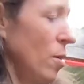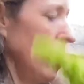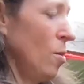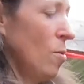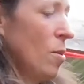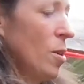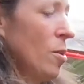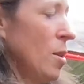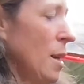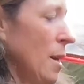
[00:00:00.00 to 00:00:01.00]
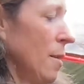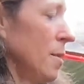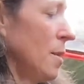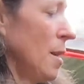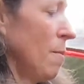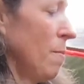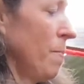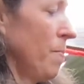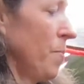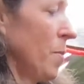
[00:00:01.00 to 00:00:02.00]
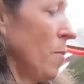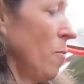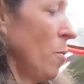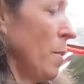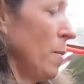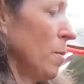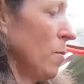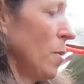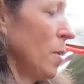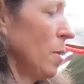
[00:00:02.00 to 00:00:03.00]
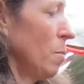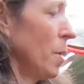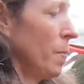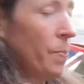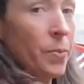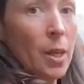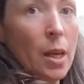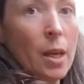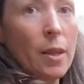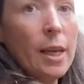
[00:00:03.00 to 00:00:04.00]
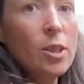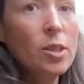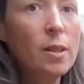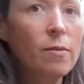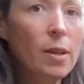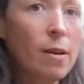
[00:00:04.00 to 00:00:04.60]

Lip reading: a good length stem, the bells of iron, but they just give that